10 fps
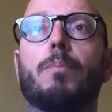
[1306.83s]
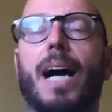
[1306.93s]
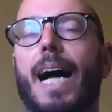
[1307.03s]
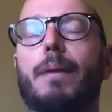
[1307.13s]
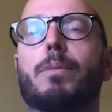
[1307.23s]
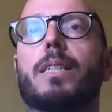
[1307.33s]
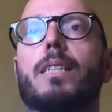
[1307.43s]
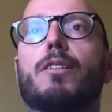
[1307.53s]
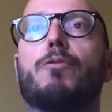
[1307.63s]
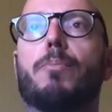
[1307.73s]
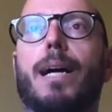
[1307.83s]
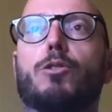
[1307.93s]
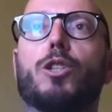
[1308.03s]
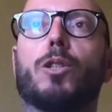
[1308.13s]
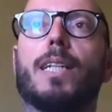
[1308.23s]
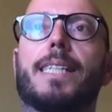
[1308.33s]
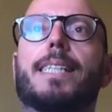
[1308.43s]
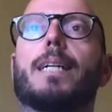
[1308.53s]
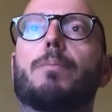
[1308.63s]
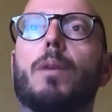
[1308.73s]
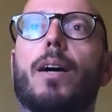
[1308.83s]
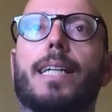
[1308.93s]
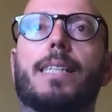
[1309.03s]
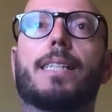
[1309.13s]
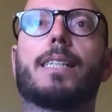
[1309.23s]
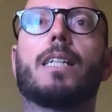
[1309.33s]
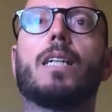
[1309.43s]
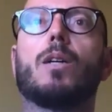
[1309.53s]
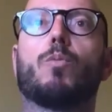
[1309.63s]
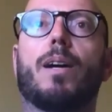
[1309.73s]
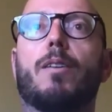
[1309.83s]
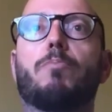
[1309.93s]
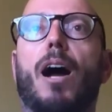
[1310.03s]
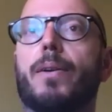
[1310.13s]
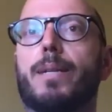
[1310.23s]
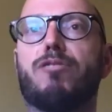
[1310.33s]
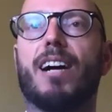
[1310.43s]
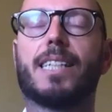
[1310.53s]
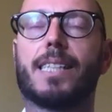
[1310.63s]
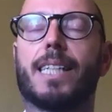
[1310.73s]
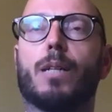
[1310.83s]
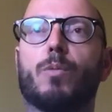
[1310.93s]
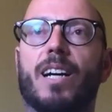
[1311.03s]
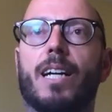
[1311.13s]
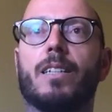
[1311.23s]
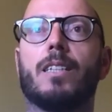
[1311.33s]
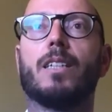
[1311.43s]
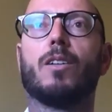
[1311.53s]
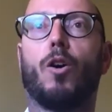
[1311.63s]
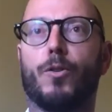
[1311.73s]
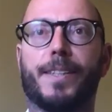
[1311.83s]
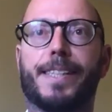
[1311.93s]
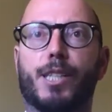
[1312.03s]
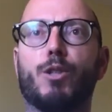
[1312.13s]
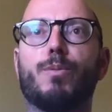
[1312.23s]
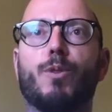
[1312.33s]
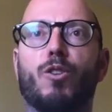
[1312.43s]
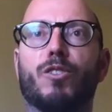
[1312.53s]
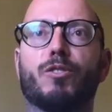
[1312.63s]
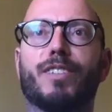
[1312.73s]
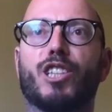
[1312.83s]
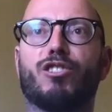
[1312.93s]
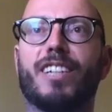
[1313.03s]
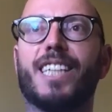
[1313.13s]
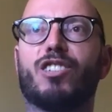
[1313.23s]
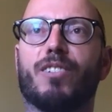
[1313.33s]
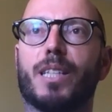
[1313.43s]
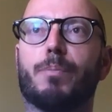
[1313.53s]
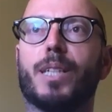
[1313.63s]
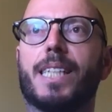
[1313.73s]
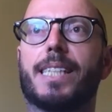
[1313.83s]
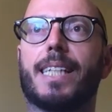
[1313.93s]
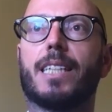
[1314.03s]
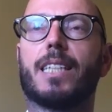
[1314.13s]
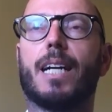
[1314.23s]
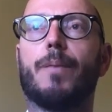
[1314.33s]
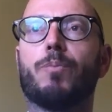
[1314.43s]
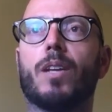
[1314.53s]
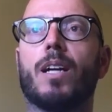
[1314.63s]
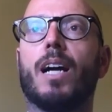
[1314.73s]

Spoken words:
Perhaps from our dualistic minds, we're only practicing, we're on Zoom or on retreat or at the Buddhist center,